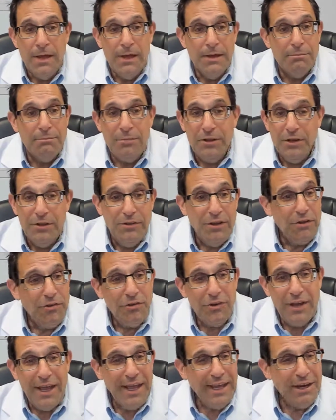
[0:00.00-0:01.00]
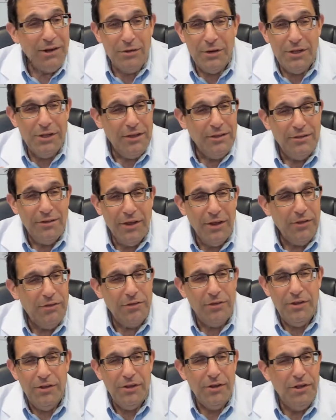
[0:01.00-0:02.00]
But it doesn't accurately test
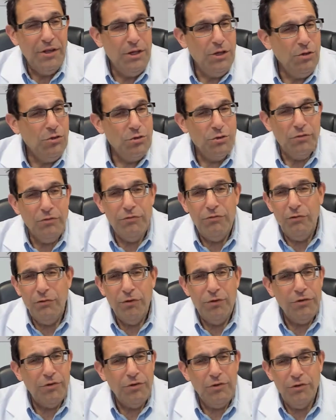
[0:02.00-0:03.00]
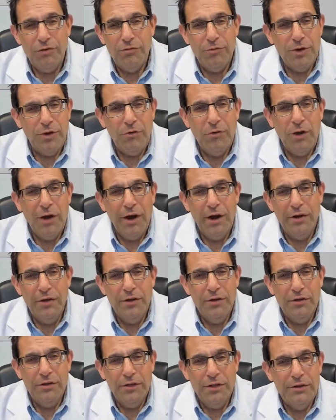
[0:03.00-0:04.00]
the adhesion forces required
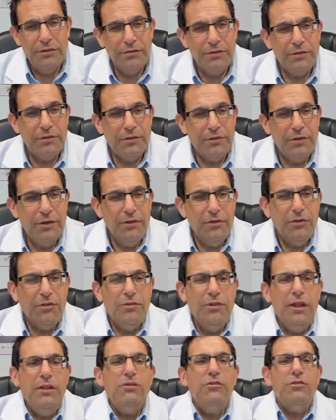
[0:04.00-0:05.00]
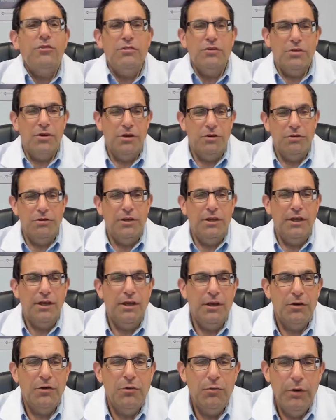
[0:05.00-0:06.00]
to lift a stencil coating
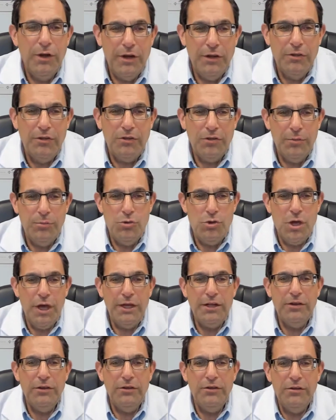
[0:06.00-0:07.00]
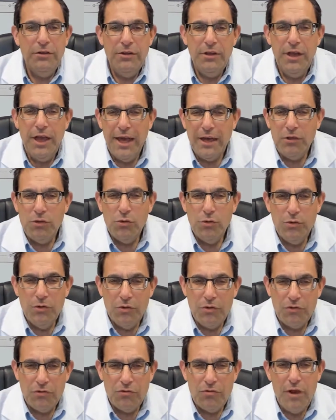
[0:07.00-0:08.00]
when it's subjected to the actual
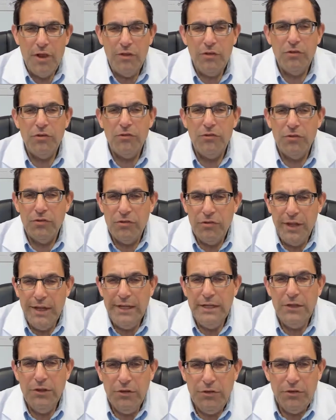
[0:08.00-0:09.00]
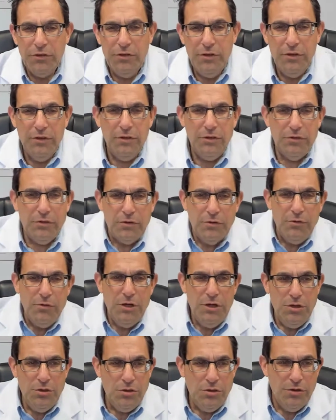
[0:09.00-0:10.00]
stress of stainless steel
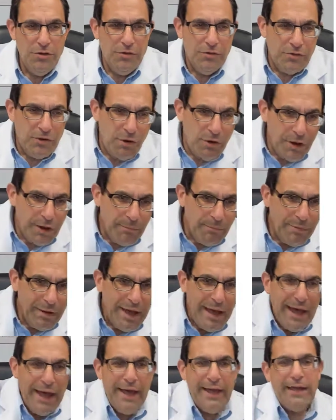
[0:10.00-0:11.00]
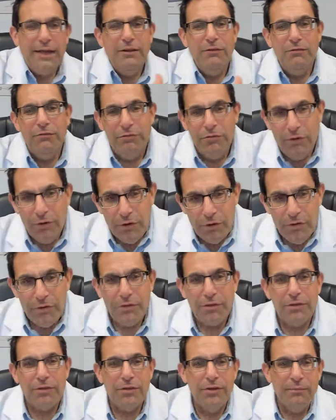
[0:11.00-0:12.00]
squeegees going back and
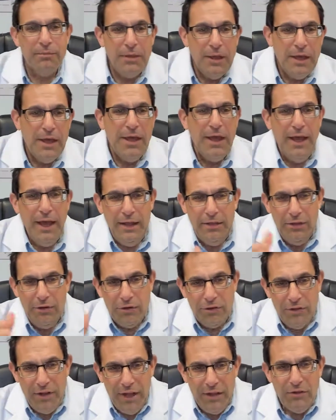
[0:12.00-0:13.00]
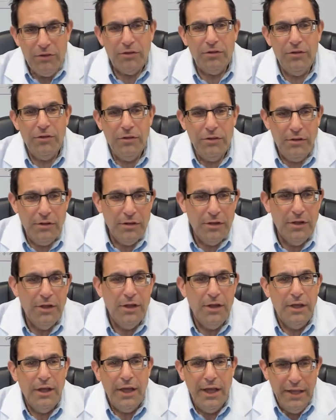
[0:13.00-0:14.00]
forth, and the stencil
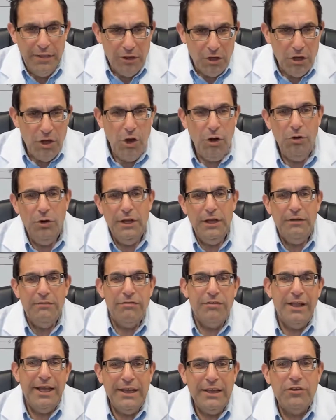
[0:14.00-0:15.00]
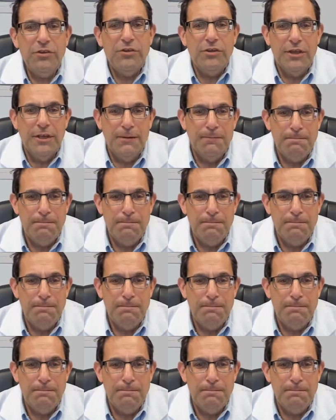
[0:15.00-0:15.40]
and the coating flexing.